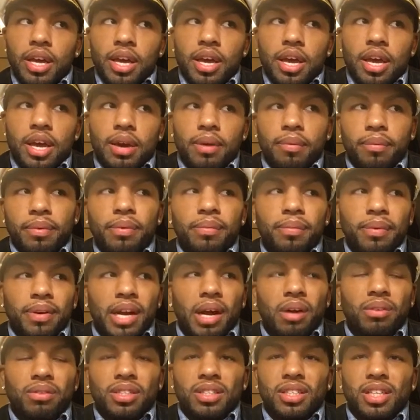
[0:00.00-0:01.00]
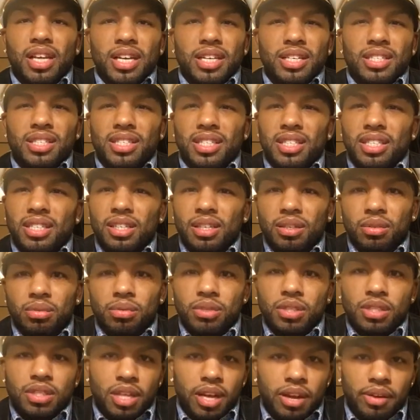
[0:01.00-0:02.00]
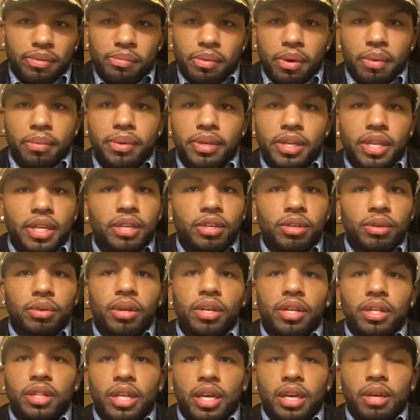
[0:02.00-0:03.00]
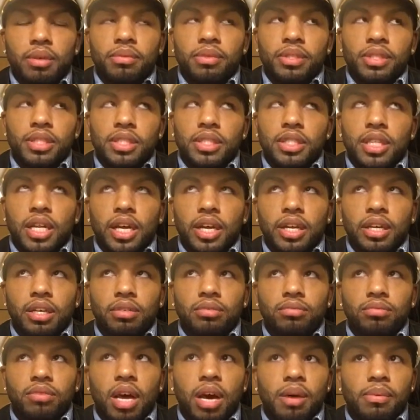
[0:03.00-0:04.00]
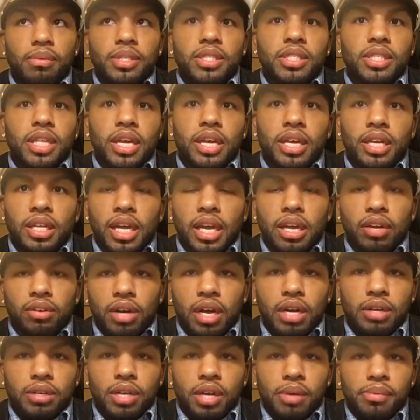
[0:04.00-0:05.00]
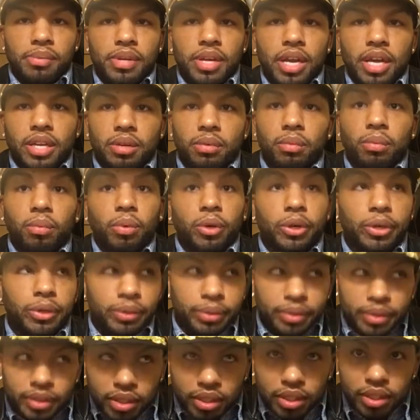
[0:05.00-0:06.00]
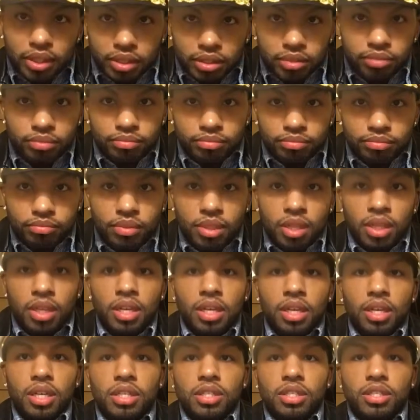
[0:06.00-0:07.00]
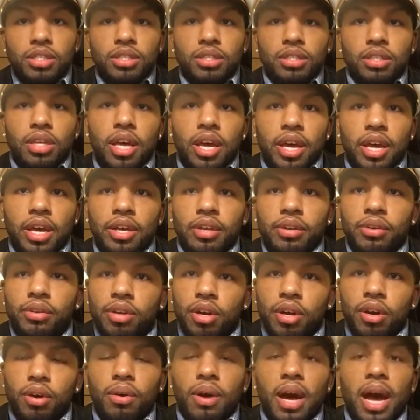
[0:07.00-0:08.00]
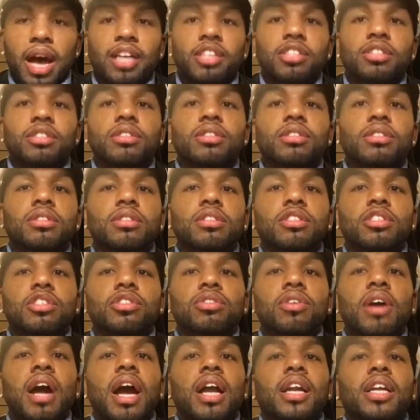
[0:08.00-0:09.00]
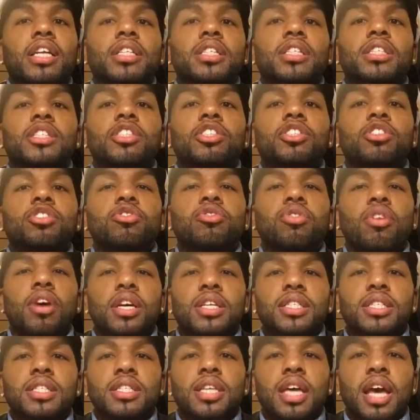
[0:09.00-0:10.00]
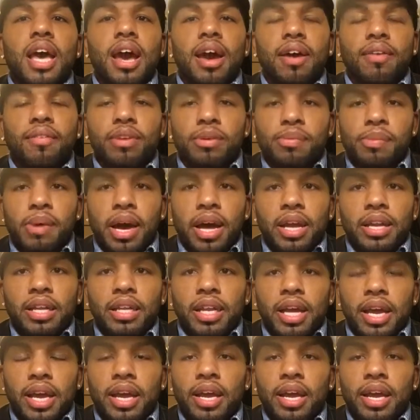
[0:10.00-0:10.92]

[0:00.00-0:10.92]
And we went out to, see little stuff, but we didn't do anything. It was just, I was there, cranked up. He had to work. And, I try to trust everybody.